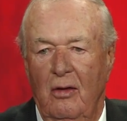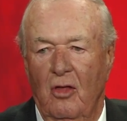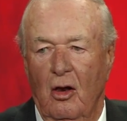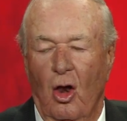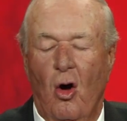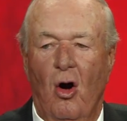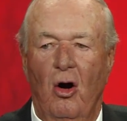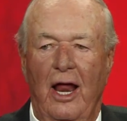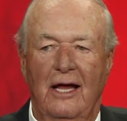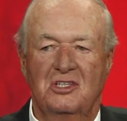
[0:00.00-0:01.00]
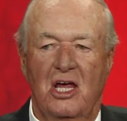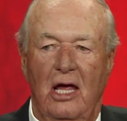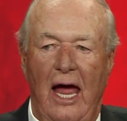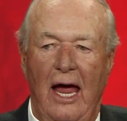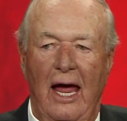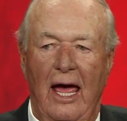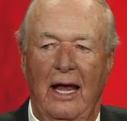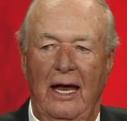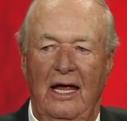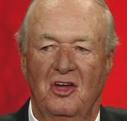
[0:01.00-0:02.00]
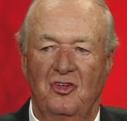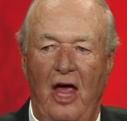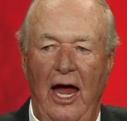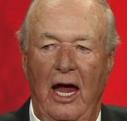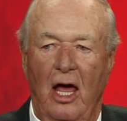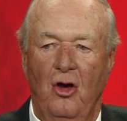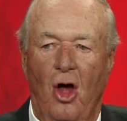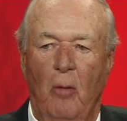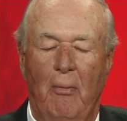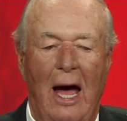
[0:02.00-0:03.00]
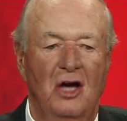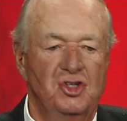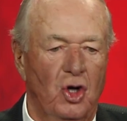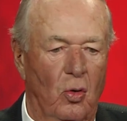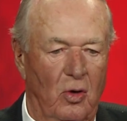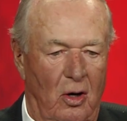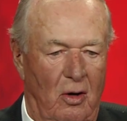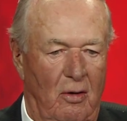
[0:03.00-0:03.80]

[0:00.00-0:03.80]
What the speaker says: the Lord has had his hand on my shoulder.